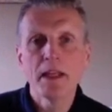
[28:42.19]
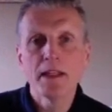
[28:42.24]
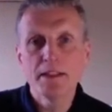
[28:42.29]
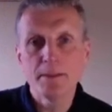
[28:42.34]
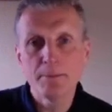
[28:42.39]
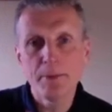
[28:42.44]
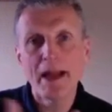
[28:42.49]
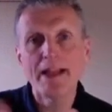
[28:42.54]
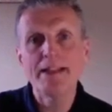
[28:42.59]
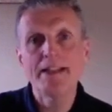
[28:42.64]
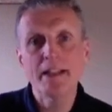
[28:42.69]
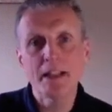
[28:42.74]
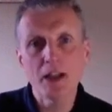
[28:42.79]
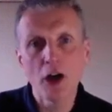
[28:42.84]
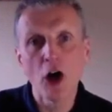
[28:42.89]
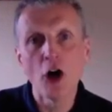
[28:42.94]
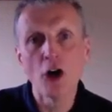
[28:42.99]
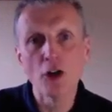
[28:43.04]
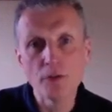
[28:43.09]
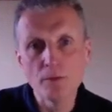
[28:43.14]
Depending
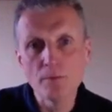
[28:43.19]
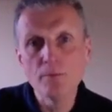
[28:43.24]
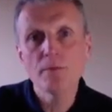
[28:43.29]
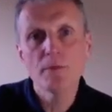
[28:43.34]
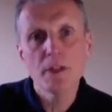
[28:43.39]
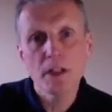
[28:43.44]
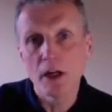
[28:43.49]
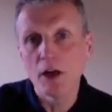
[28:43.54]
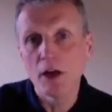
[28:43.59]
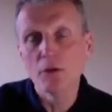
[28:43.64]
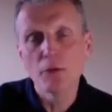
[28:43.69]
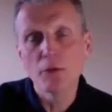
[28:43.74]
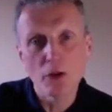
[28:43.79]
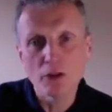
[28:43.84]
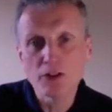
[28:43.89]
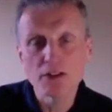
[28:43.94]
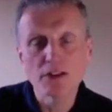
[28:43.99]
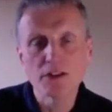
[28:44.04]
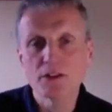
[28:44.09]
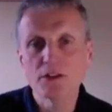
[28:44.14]
on, you know,
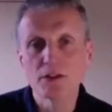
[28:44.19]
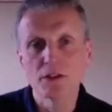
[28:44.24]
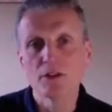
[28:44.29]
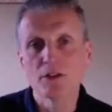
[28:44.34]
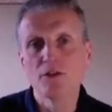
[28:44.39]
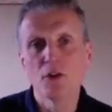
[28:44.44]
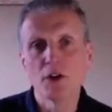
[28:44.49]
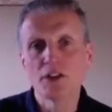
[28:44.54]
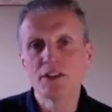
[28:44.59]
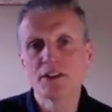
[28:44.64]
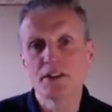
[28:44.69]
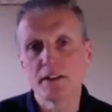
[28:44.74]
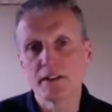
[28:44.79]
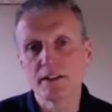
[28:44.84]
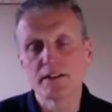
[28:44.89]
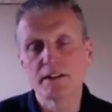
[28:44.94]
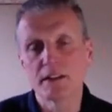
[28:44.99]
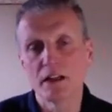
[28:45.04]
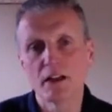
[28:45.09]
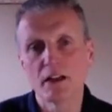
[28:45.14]
what's sort of voiced at
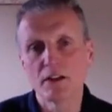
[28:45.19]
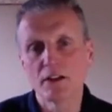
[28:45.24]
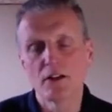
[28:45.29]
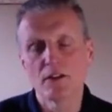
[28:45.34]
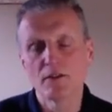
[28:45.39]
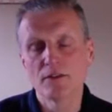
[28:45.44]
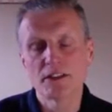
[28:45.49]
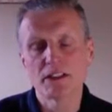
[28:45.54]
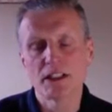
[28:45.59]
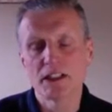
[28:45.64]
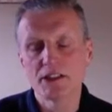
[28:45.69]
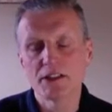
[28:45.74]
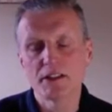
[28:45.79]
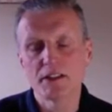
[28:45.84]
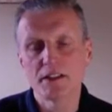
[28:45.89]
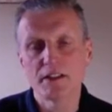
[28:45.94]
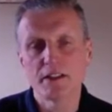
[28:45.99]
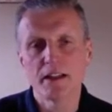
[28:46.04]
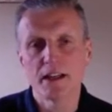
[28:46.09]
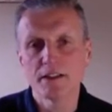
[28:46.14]
the start of the conversation
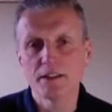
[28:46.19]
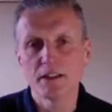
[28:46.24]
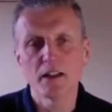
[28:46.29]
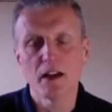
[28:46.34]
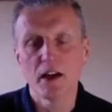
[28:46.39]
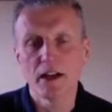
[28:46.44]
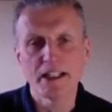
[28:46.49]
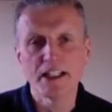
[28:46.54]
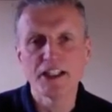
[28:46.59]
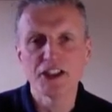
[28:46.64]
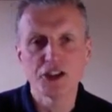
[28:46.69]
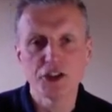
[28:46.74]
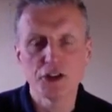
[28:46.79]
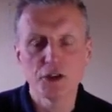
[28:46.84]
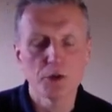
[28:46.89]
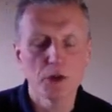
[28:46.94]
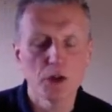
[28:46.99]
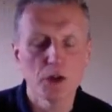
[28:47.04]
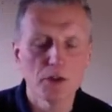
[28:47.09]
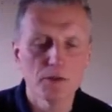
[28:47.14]
as the underlying
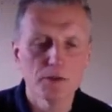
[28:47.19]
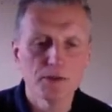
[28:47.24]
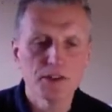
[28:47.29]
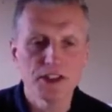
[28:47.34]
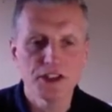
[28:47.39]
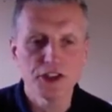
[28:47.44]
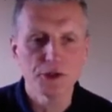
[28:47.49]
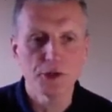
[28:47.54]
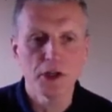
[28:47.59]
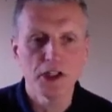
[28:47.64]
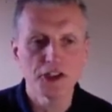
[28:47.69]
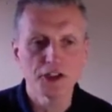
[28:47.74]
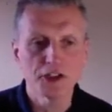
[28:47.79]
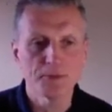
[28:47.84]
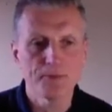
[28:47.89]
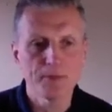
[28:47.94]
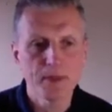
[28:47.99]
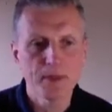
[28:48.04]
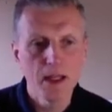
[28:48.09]
issue or situation.